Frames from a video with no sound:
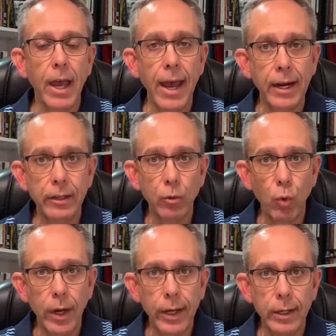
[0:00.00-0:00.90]
act in
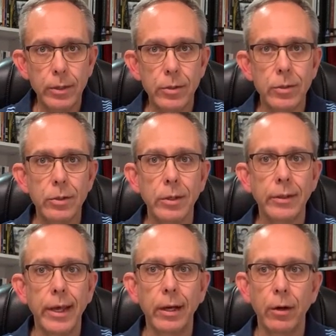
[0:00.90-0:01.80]
ways
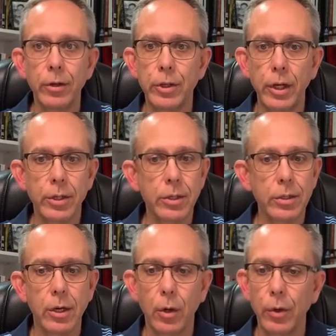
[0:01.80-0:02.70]
that are
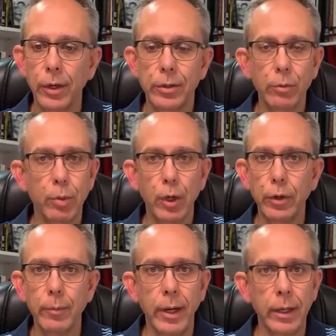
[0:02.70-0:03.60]
just going to blow
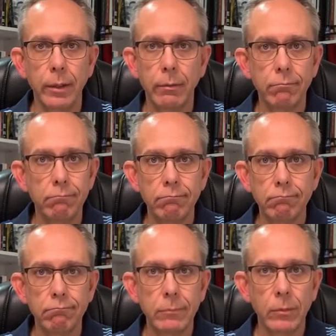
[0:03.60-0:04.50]
your mind,
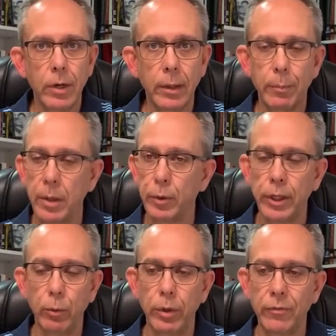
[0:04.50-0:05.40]
right? People
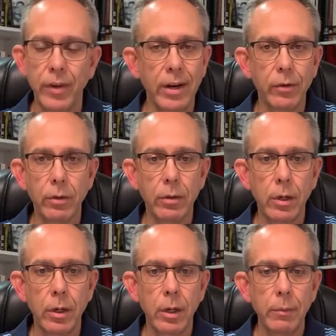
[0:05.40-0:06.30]
that would have never
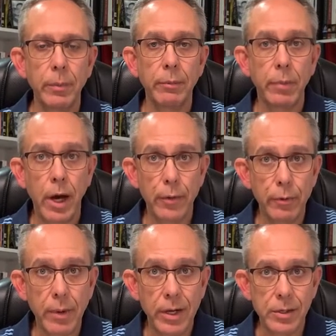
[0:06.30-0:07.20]
been
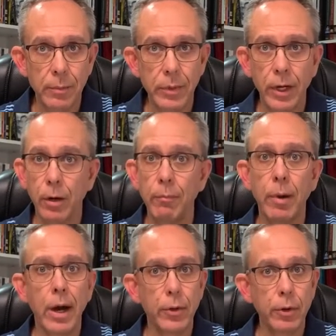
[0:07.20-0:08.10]
bothered by something are
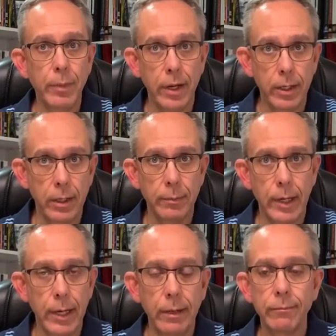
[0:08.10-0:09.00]
bothered immediately
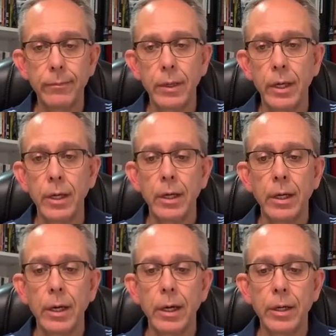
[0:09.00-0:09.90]
by
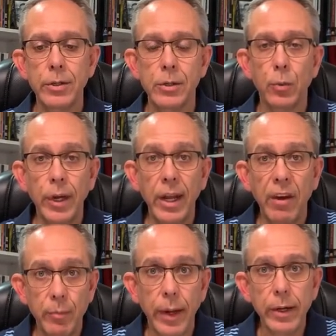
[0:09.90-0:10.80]
it. So we need to
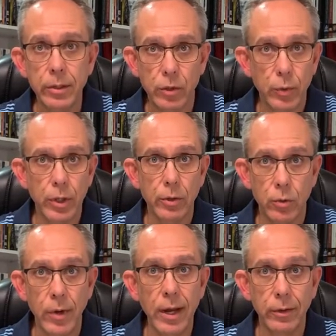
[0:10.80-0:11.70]
have patience with those
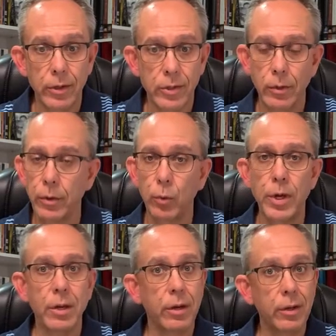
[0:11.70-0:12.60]
around us so that we
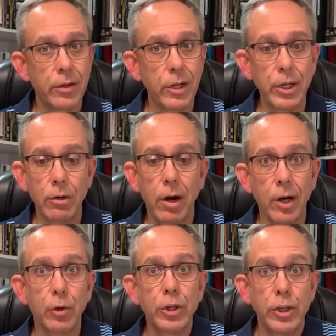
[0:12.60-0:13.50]
can continue our
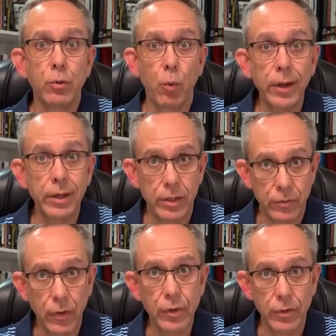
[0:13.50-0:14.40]
Christian witness,
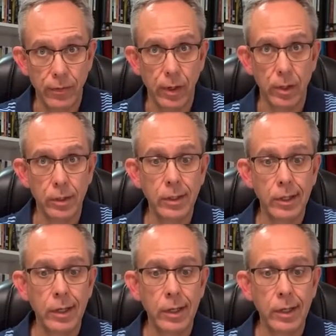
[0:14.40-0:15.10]
first of all,